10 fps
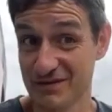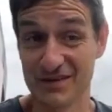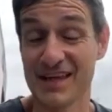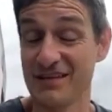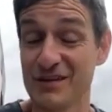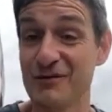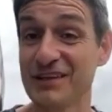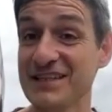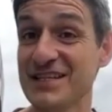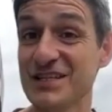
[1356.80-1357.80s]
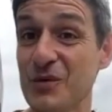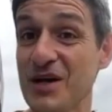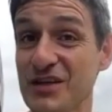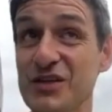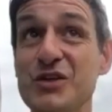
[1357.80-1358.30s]
the releases the way
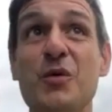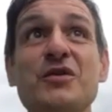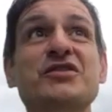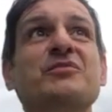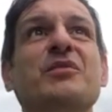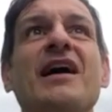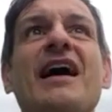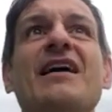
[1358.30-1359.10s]
that you want to, but